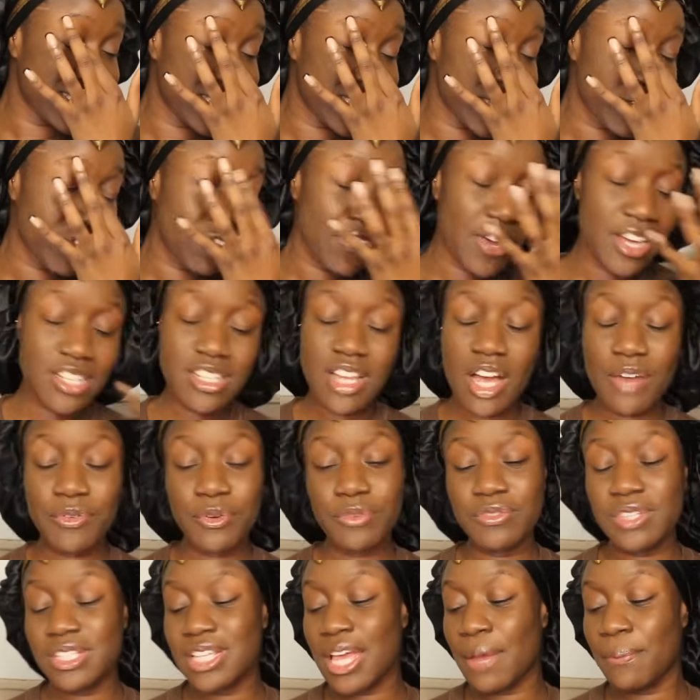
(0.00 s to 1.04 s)
The first half
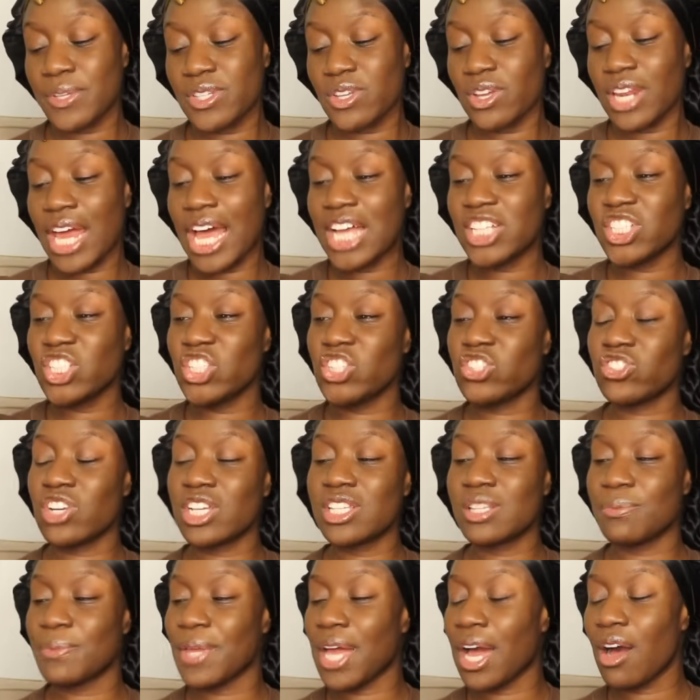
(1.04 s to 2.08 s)
of this episode actually
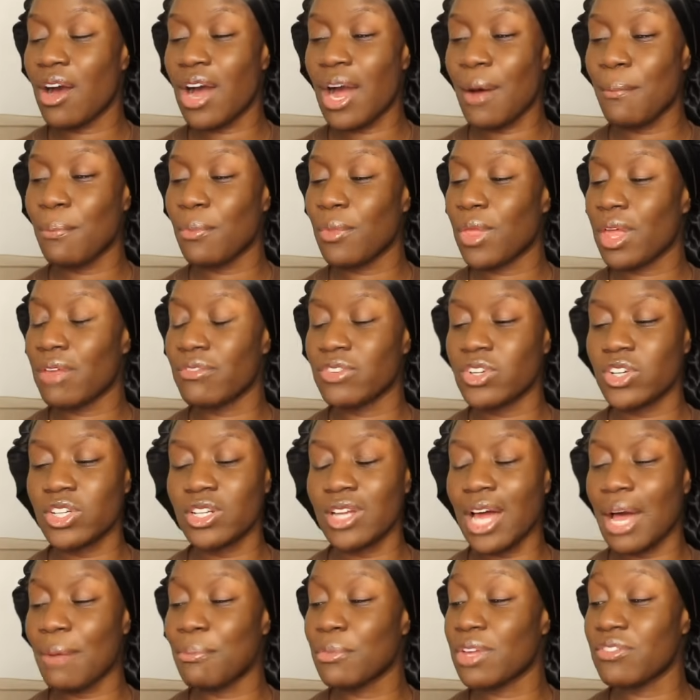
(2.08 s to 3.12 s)
stressed me out. I'm not even
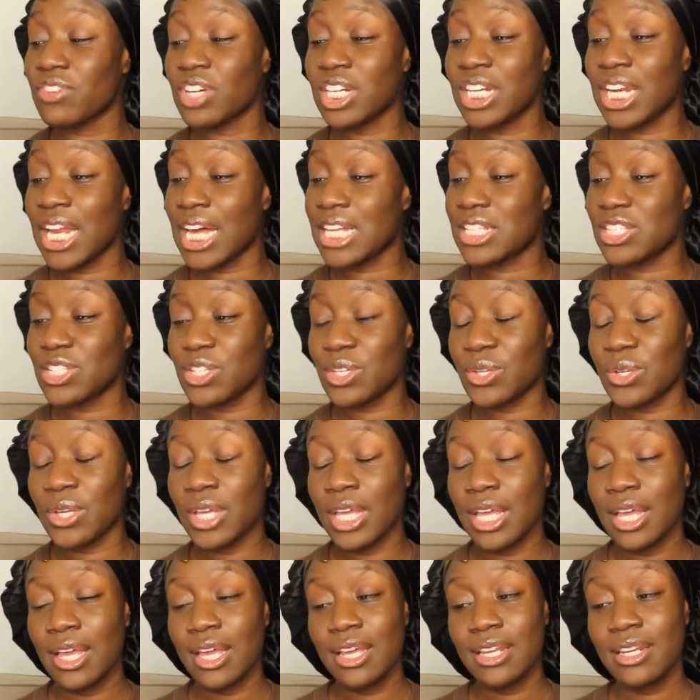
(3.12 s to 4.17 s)
gonna lie to you.
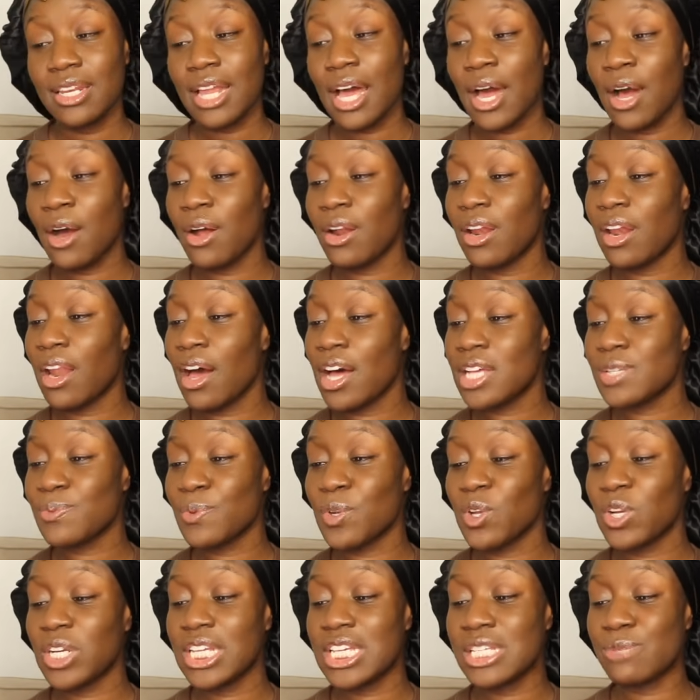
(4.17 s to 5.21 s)
Now, last but
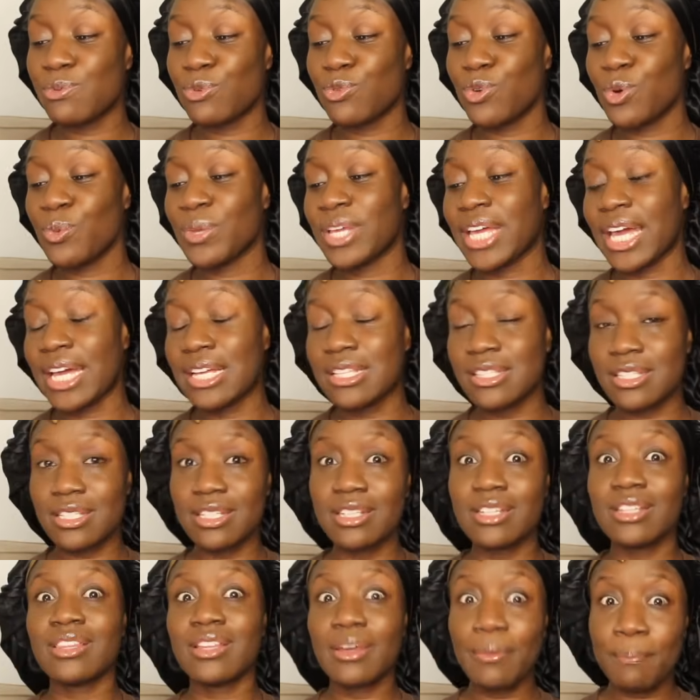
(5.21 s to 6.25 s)
not least, before we get
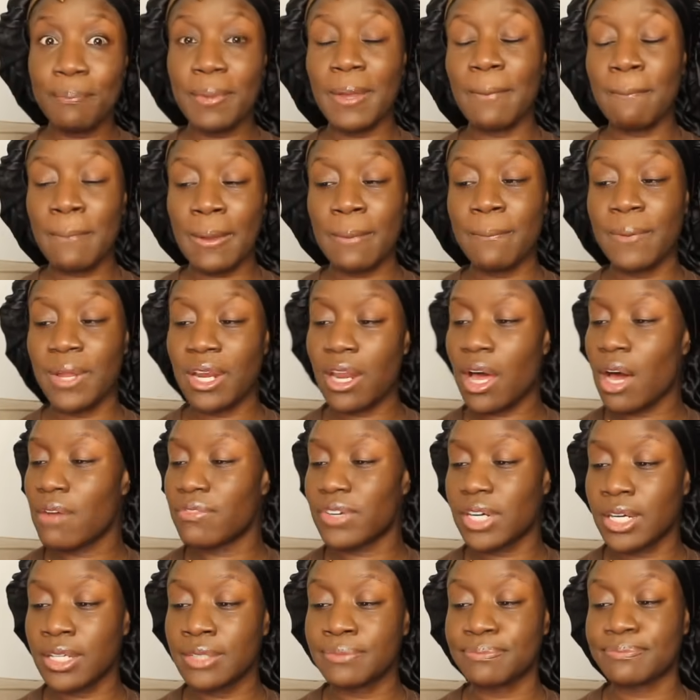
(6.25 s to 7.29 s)
into the big
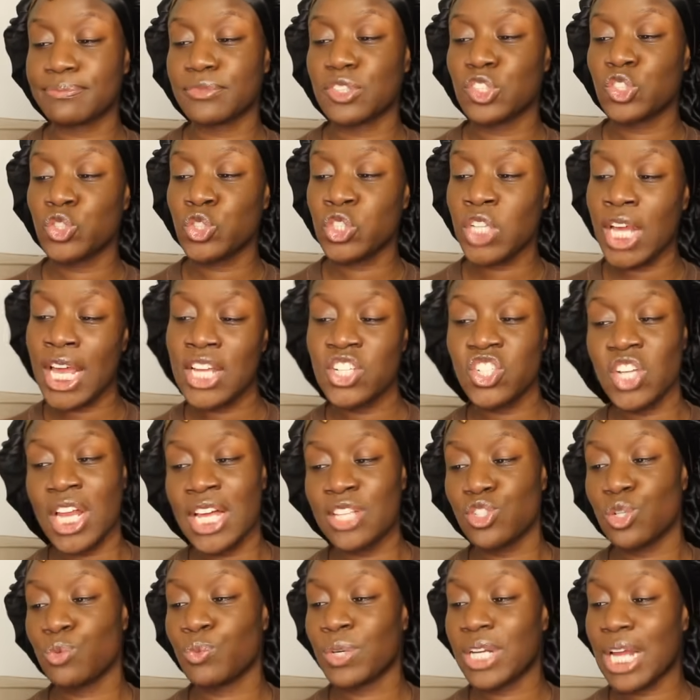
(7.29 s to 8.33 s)
palaver, Georgia H and
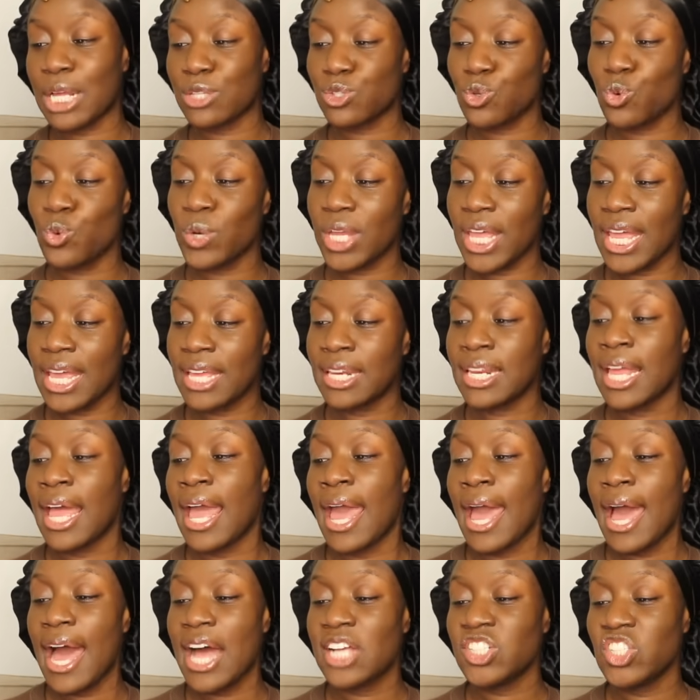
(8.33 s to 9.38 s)
Anton were now talking,
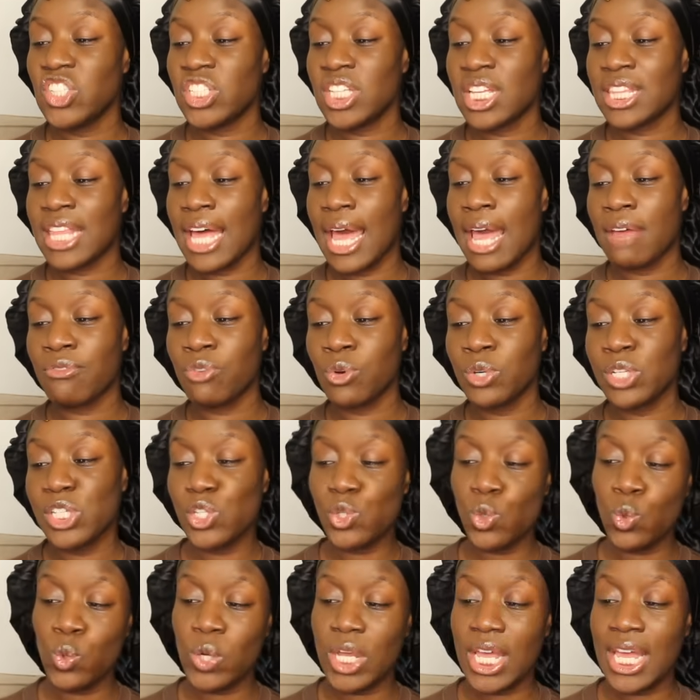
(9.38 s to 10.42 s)
and she said that everyone is
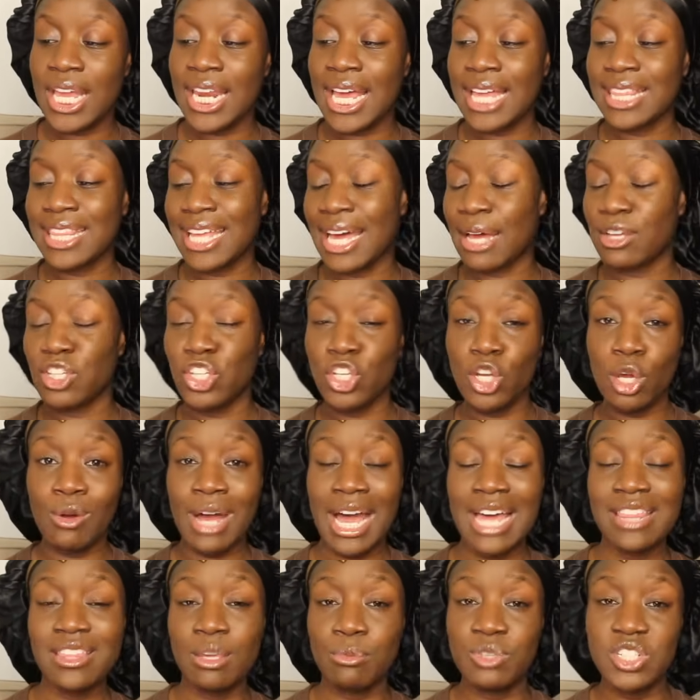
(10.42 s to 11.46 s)
talking, and that, you know,
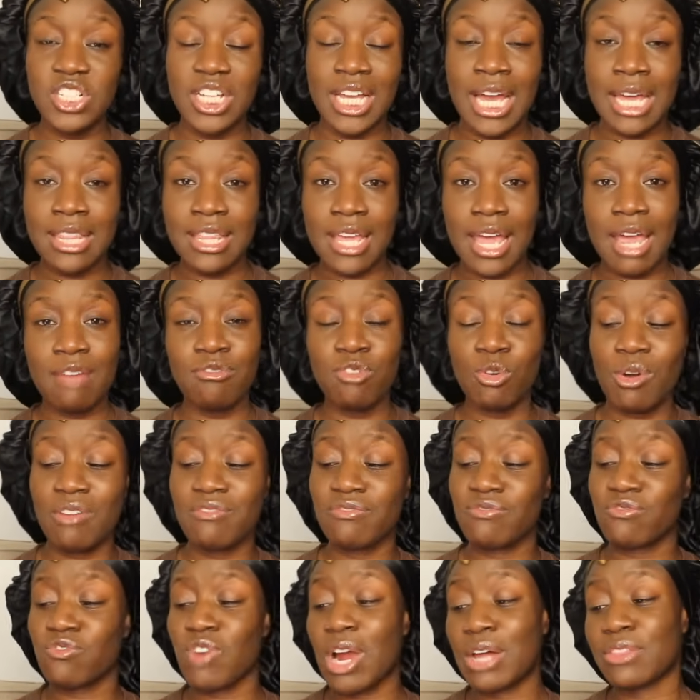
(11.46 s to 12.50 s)
I think we should gather
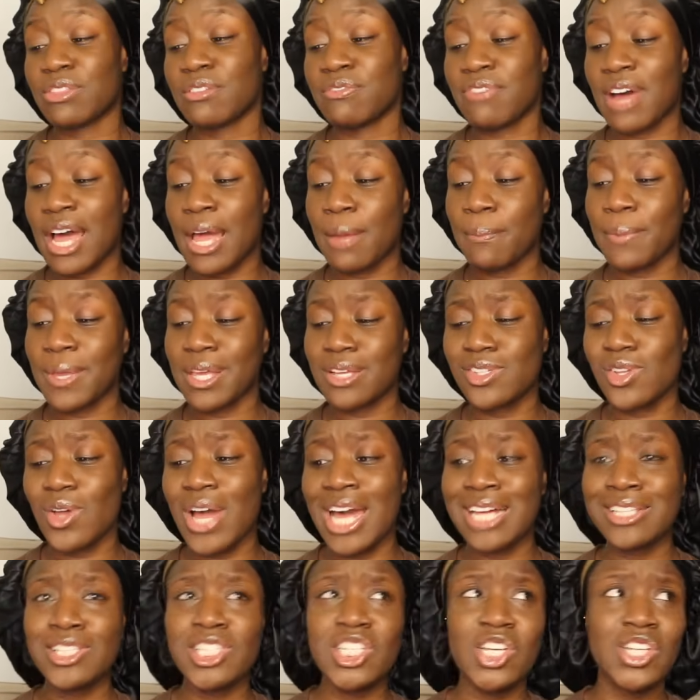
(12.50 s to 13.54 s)
everyone around the fire pit. So
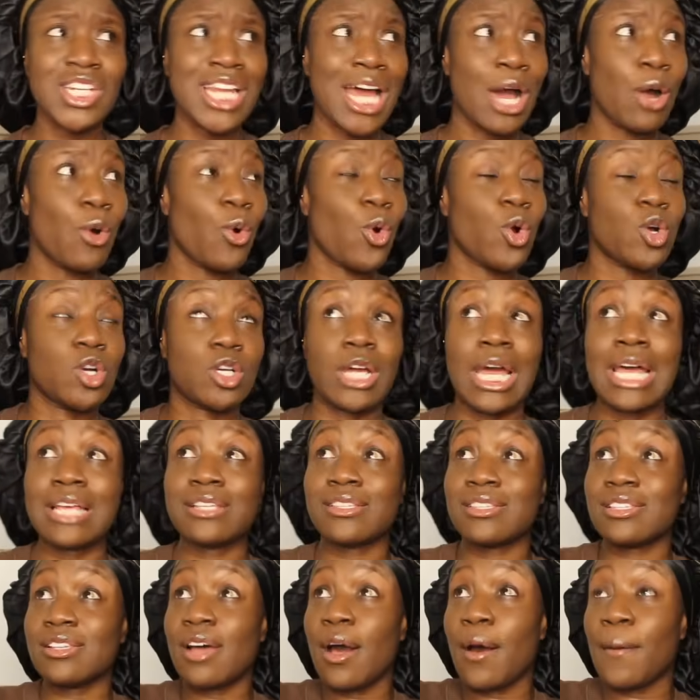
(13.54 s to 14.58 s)
Anton now
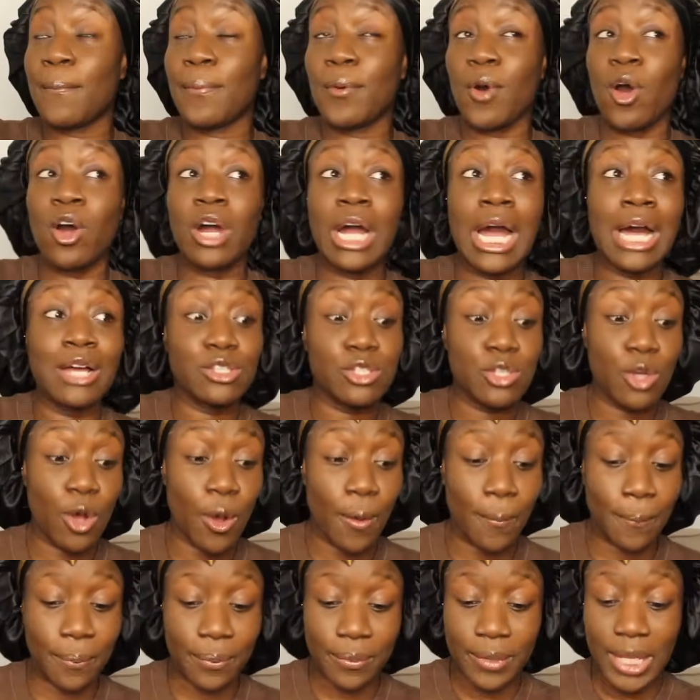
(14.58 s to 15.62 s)
gets up, or guy on
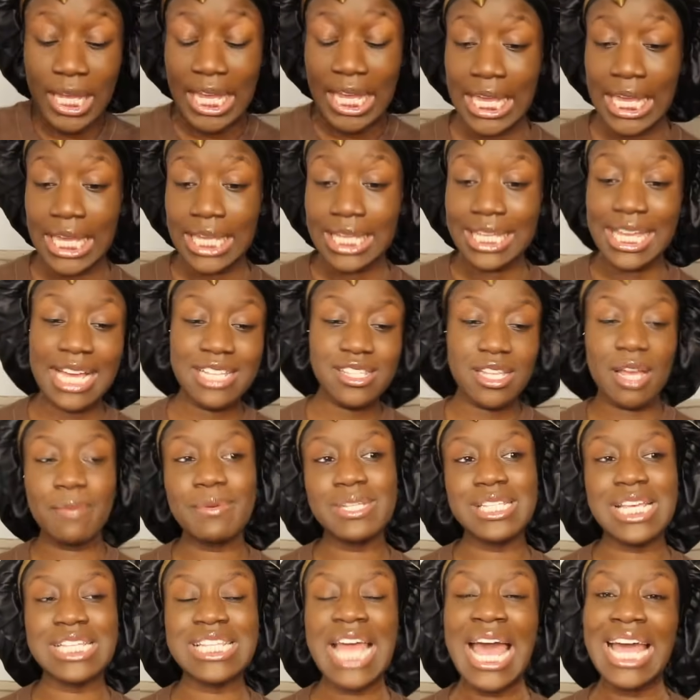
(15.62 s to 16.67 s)
top, gets up
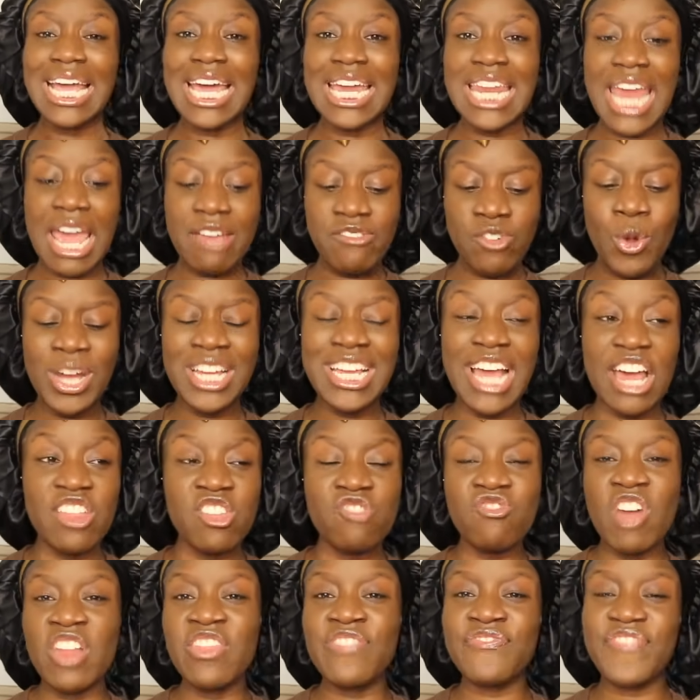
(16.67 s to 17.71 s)
and says, can everyone
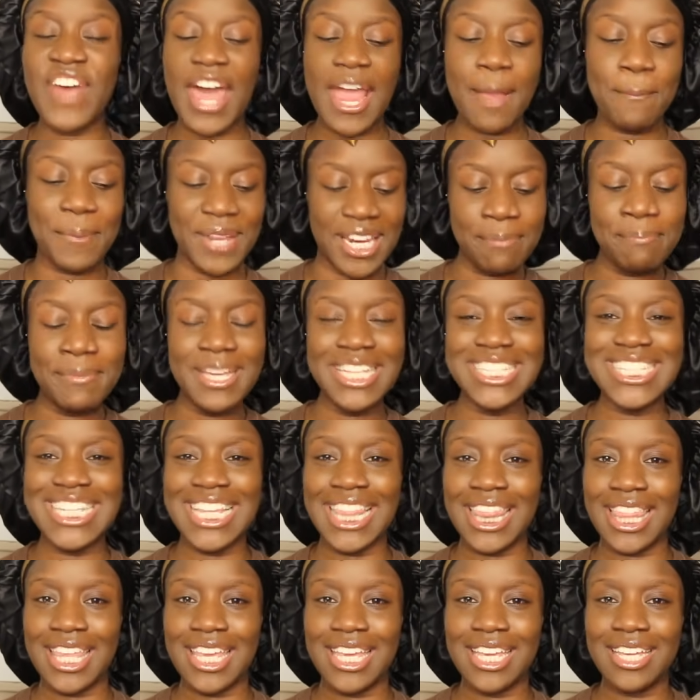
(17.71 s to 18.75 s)
gather around the fire pit
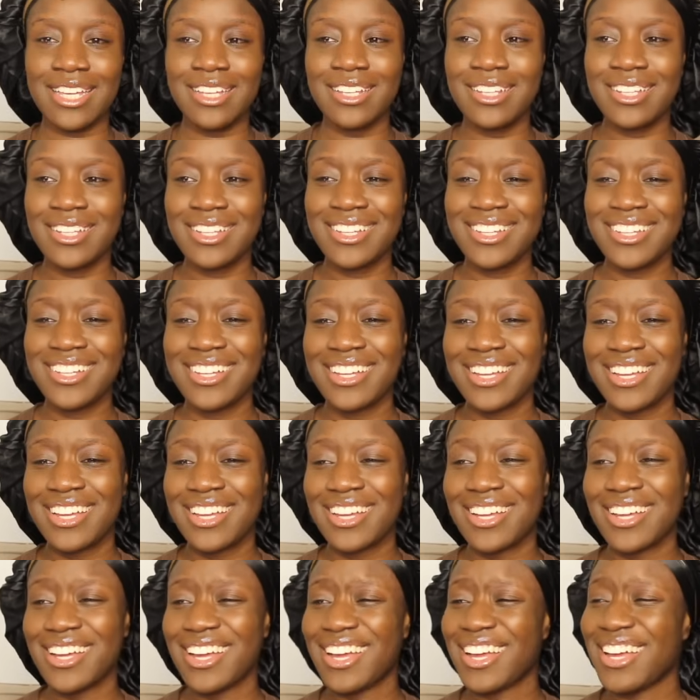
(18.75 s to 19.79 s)
immediately?
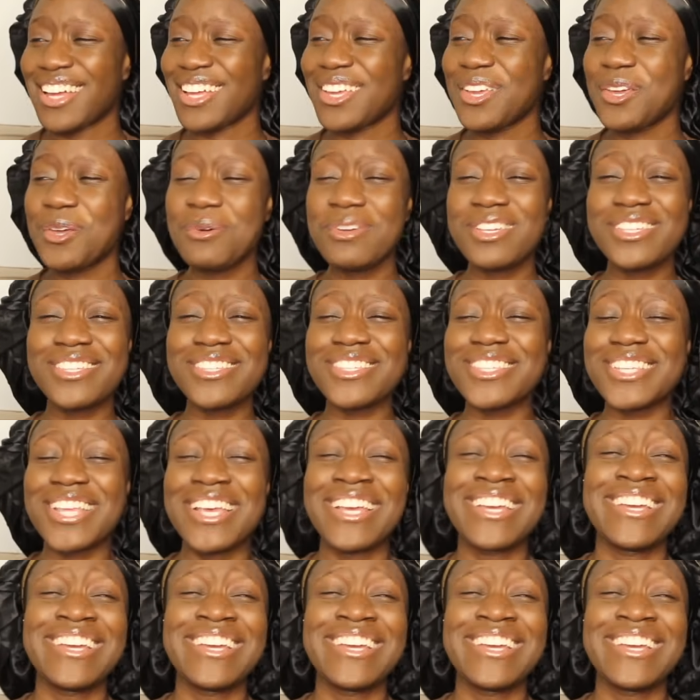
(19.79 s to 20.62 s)
Who is